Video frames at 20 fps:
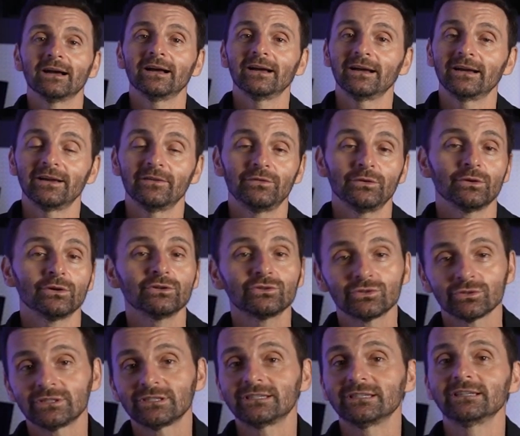If you're
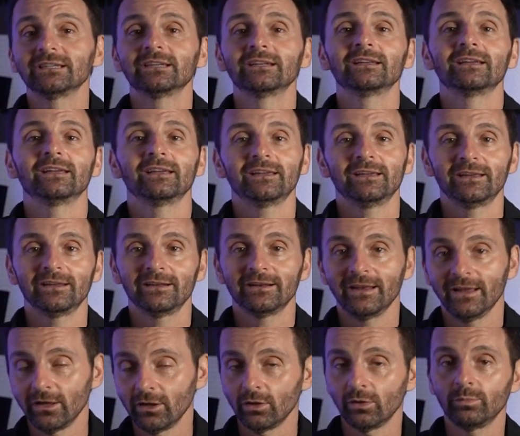interested in
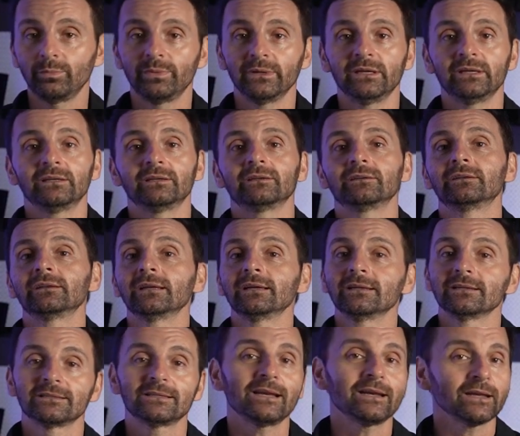help in
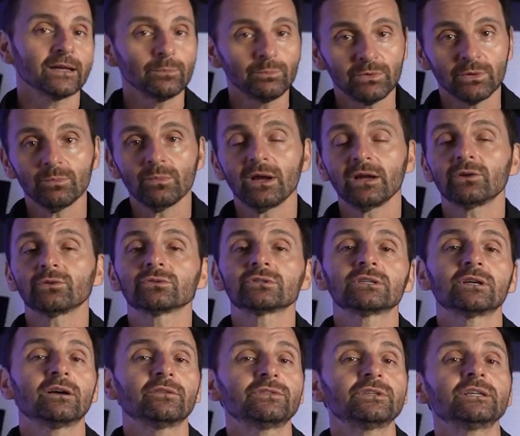setting up your
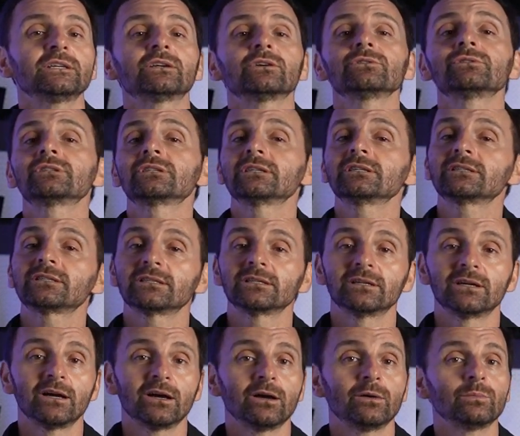Microsoft
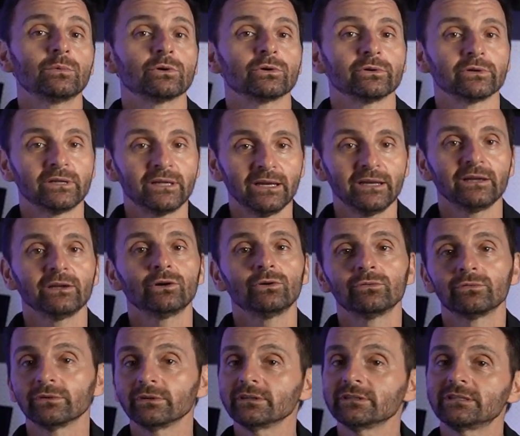ecosystem or getting
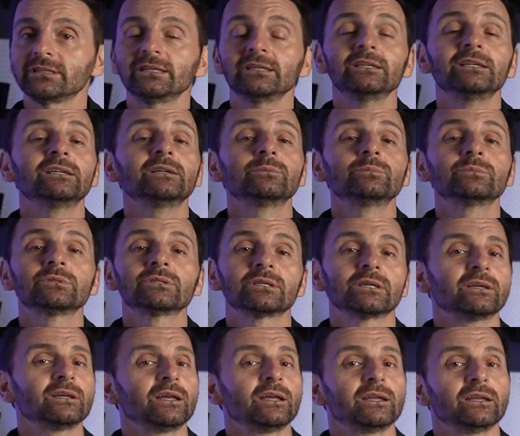over to Teams
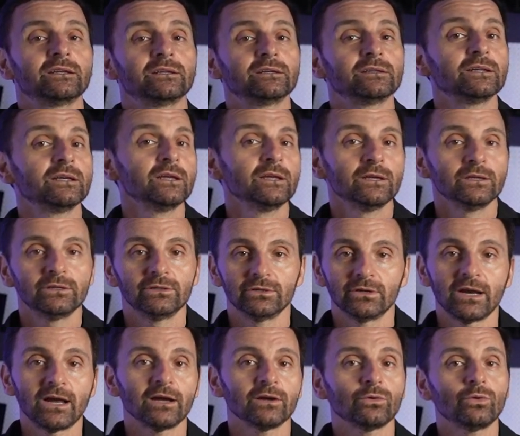and
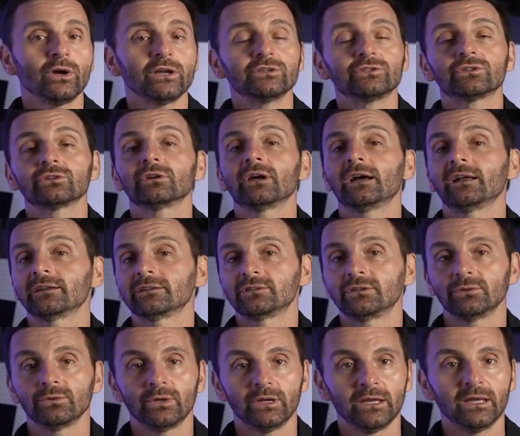you're not quite sure how to
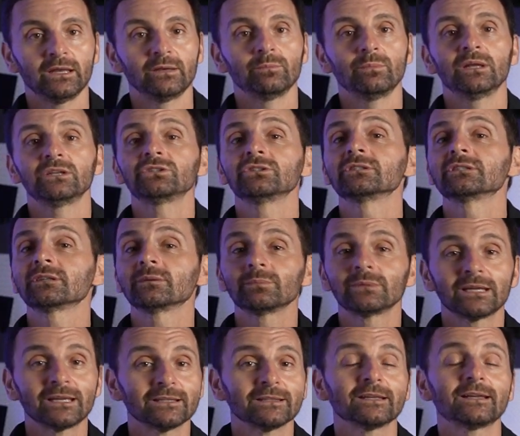do it, mention
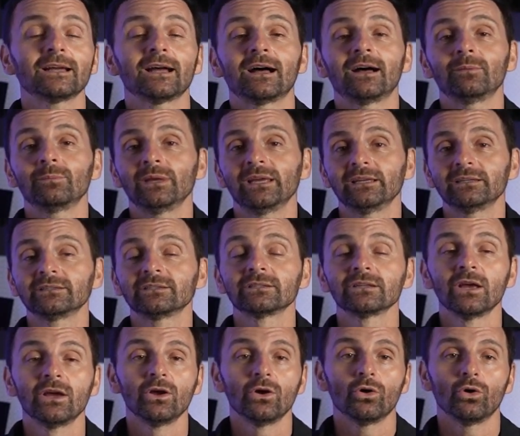something in the comments,
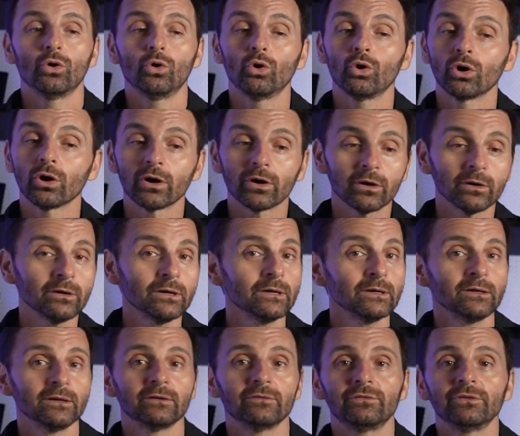or
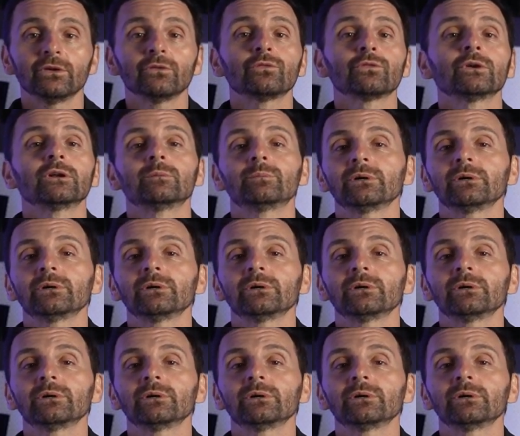feel free to